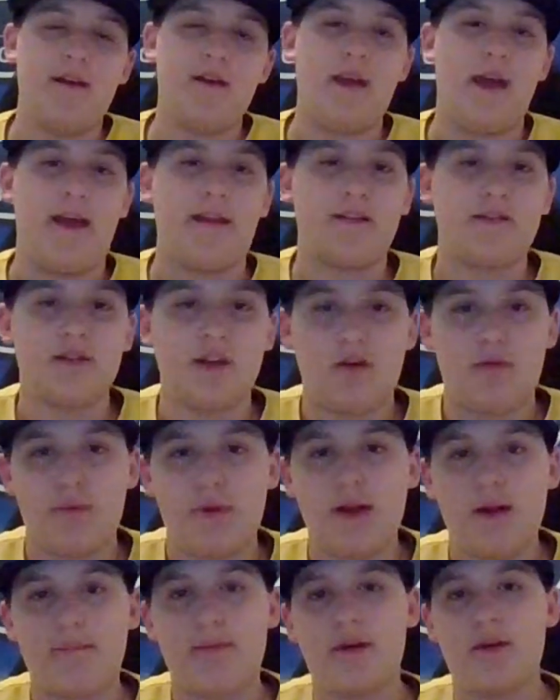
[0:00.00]
And so
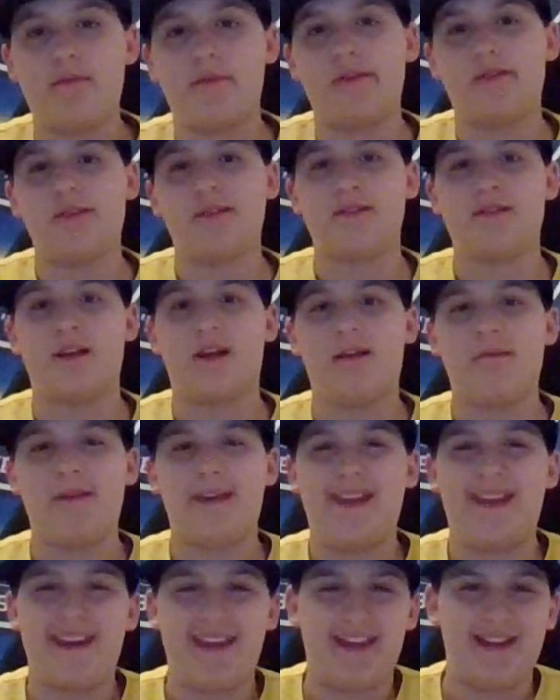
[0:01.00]
we are pretty much just going to be
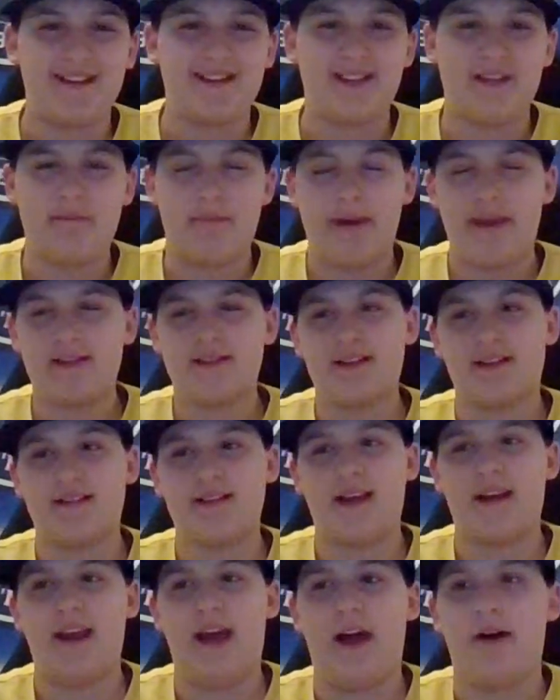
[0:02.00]
getting into the
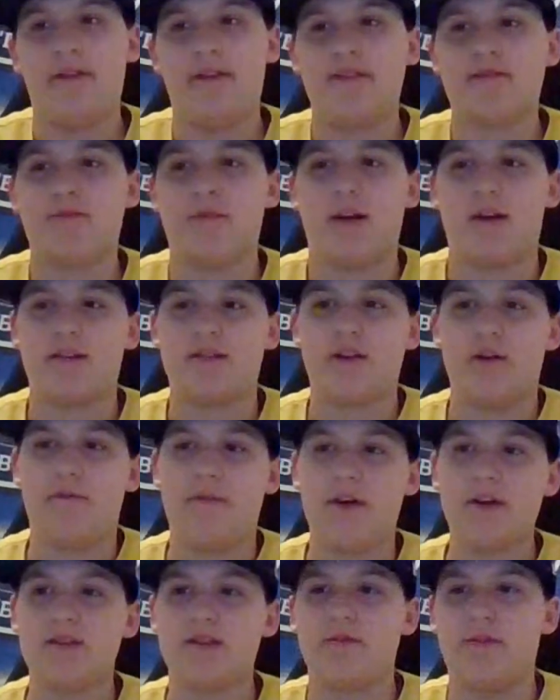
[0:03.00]
basics on how this works. So
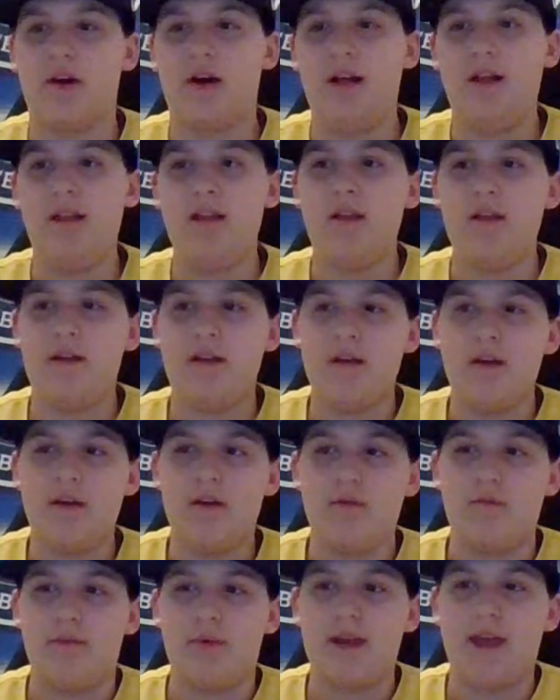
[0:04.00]
first of all,
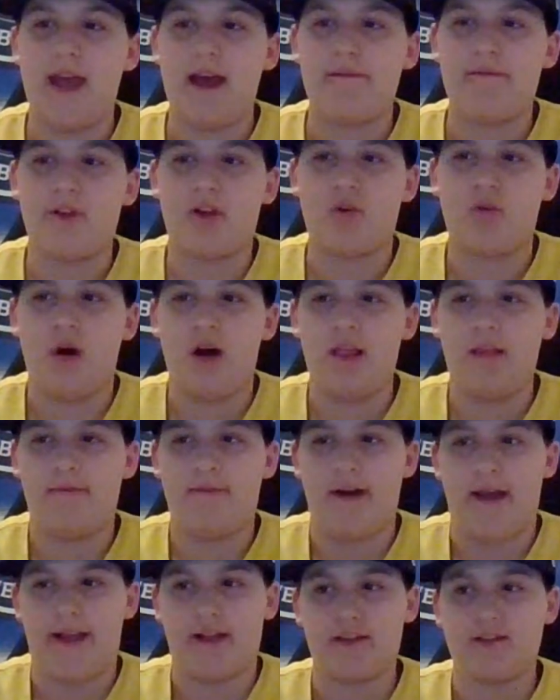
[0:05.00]
we have the
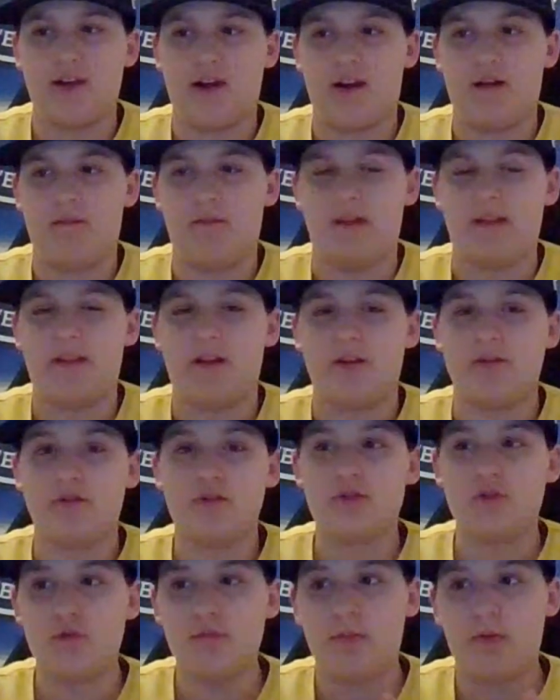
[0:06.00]
qualifying tournament.
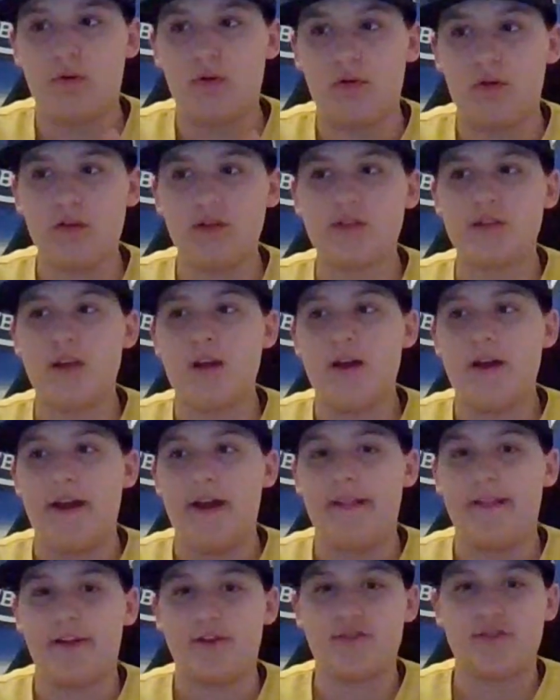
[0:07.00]
There's two pools,
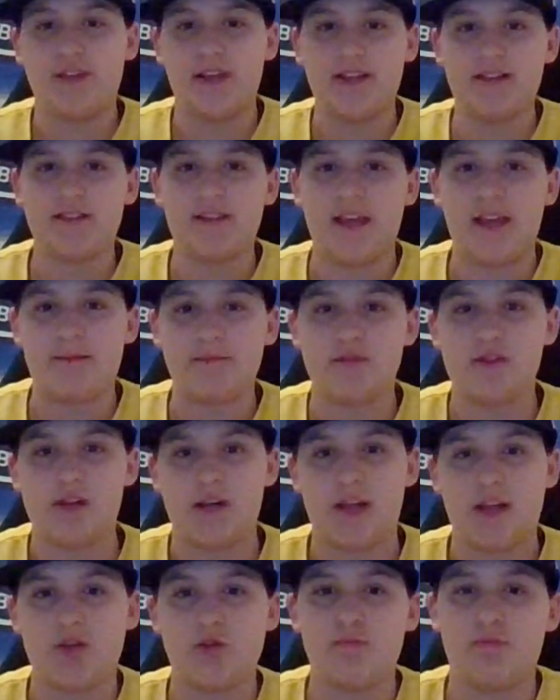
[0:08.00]
and there's 6 teams
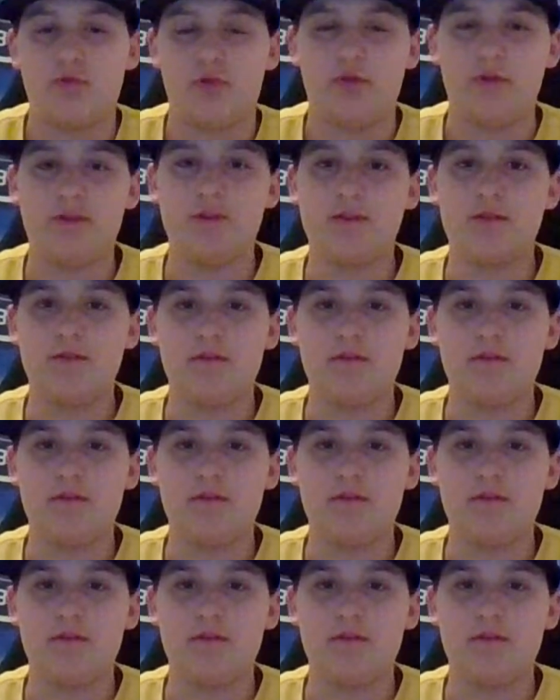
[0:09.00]
in each pool.